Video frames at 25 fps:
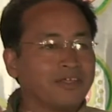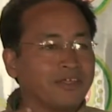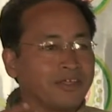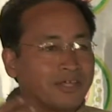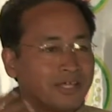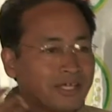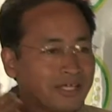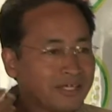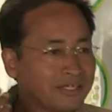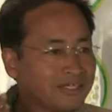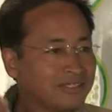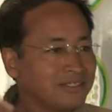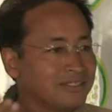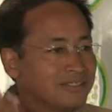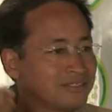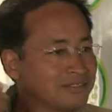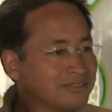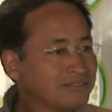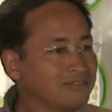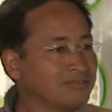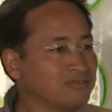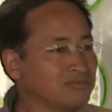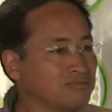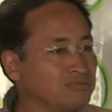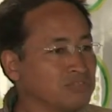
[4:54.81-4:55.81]
and
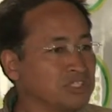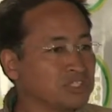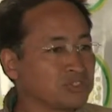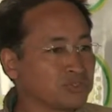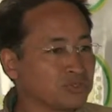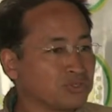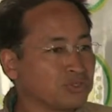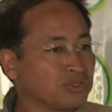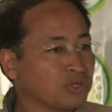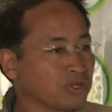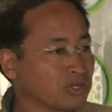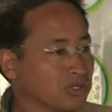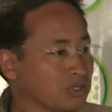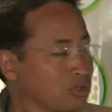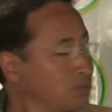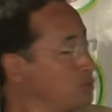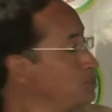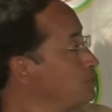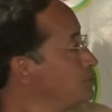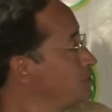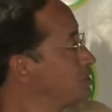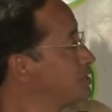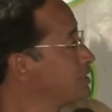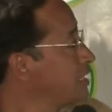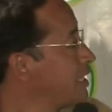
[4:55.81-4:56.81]
we should not
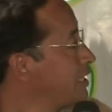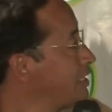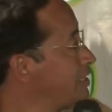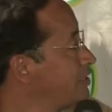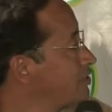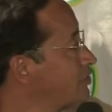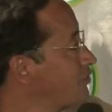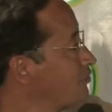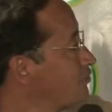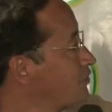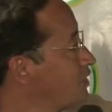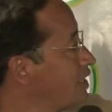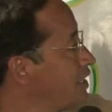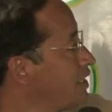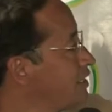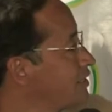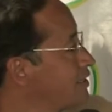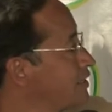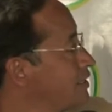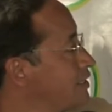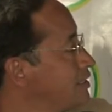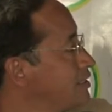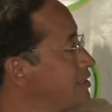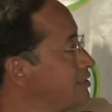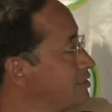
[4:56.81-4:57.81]
lose sight of that
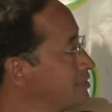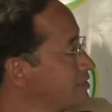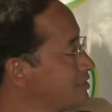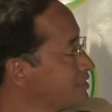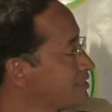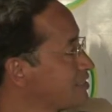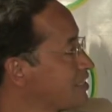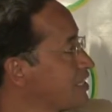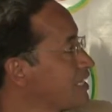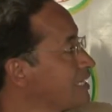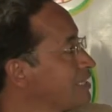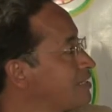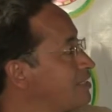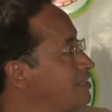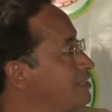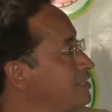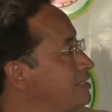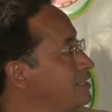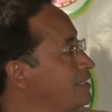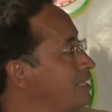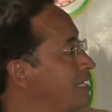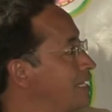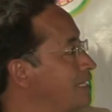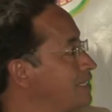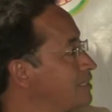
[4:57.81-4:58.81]
and
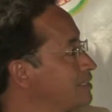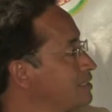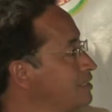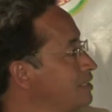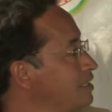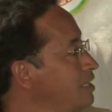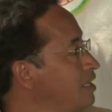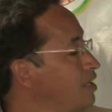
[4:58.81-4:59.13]
strengthen that,